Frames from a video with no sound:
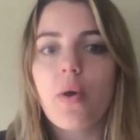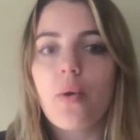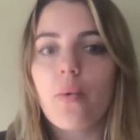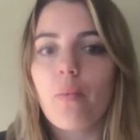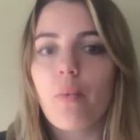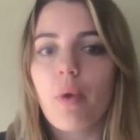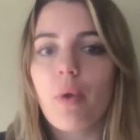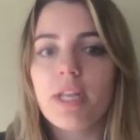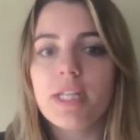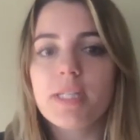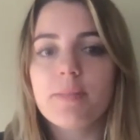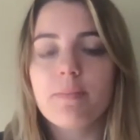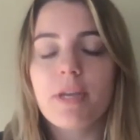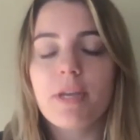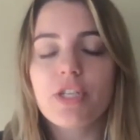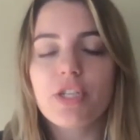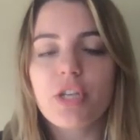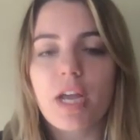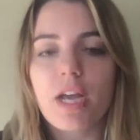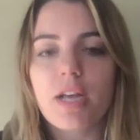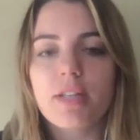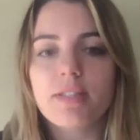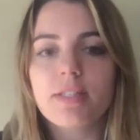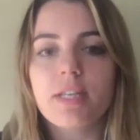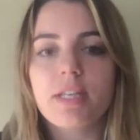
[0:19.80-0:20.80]
What is my
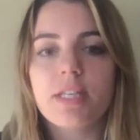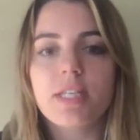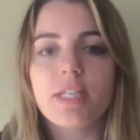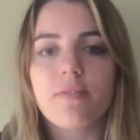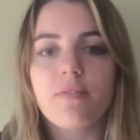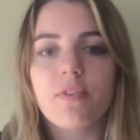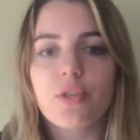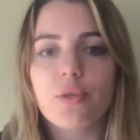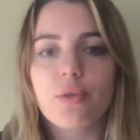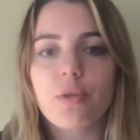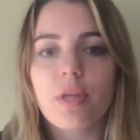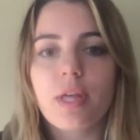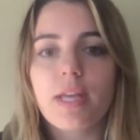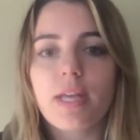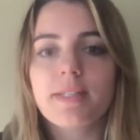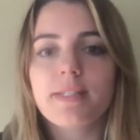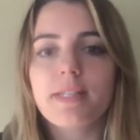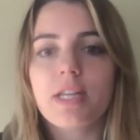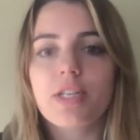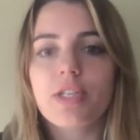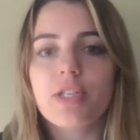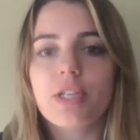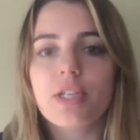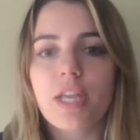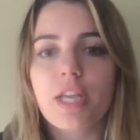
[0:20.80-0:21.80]
child's Individualized
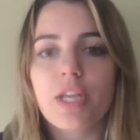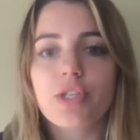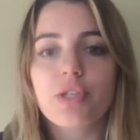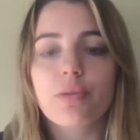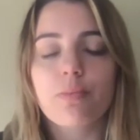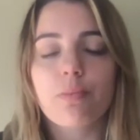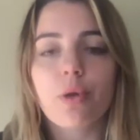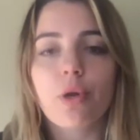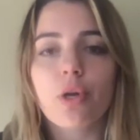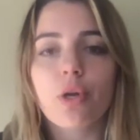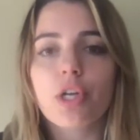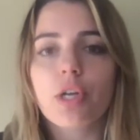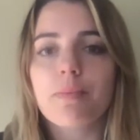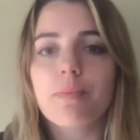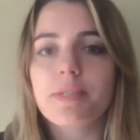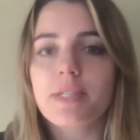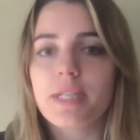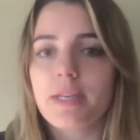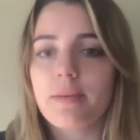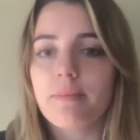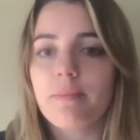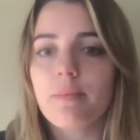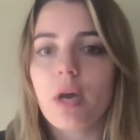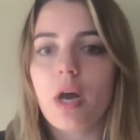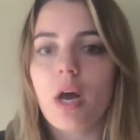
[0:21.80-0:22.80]
Education Program
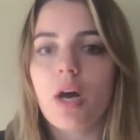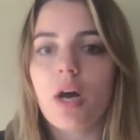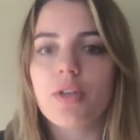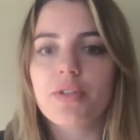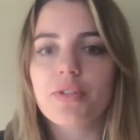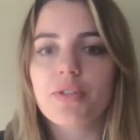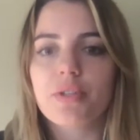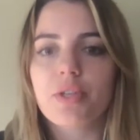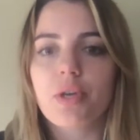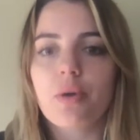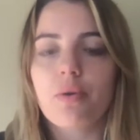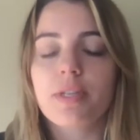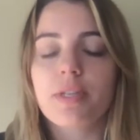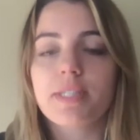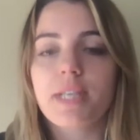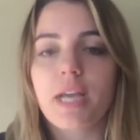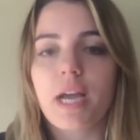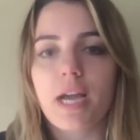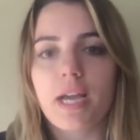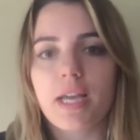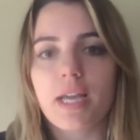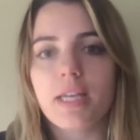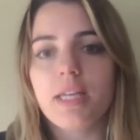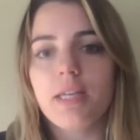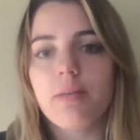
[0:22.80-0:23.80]
team, also known as an
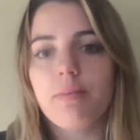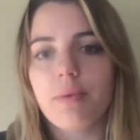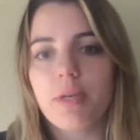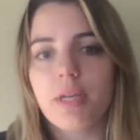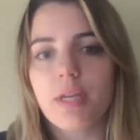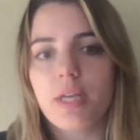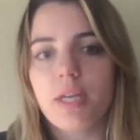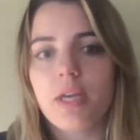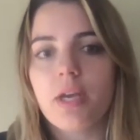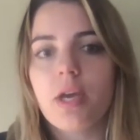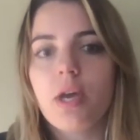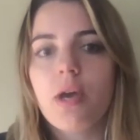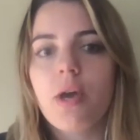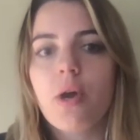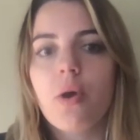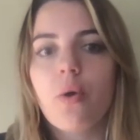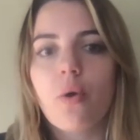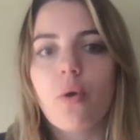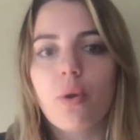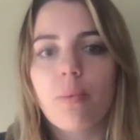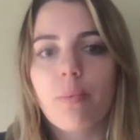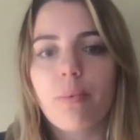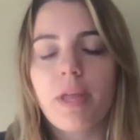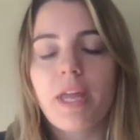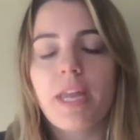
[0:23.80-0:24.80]
IEP,
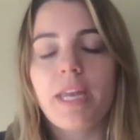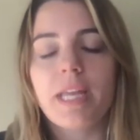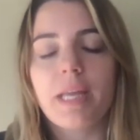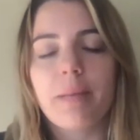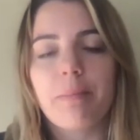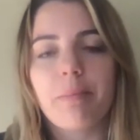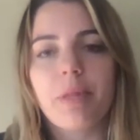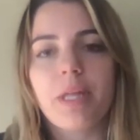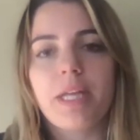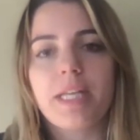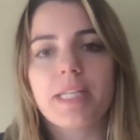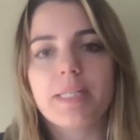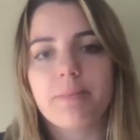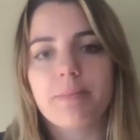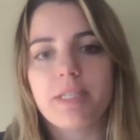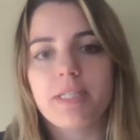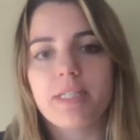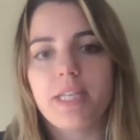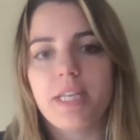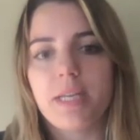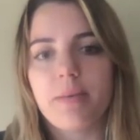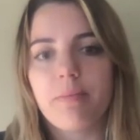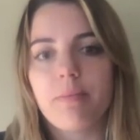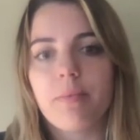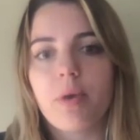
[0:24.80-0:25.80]
or Planning and Placement
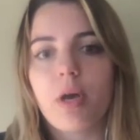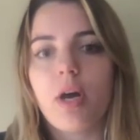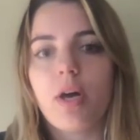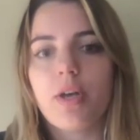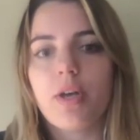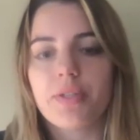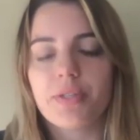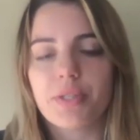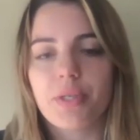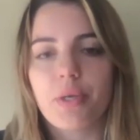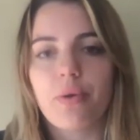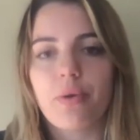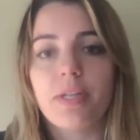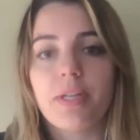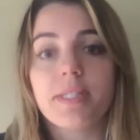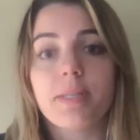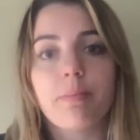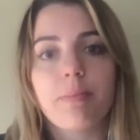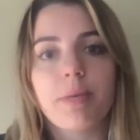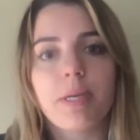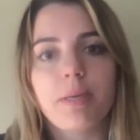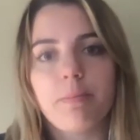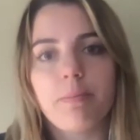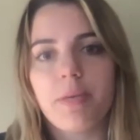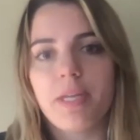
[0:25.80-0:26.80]
team, also known as a
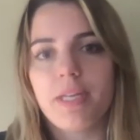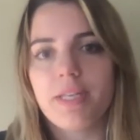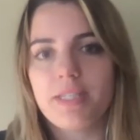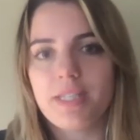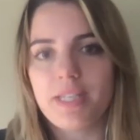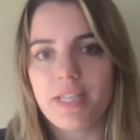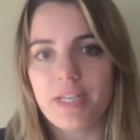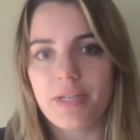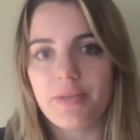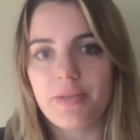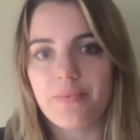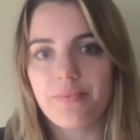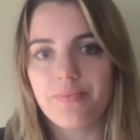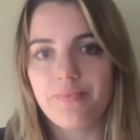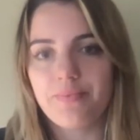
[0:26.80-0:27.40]
PPT?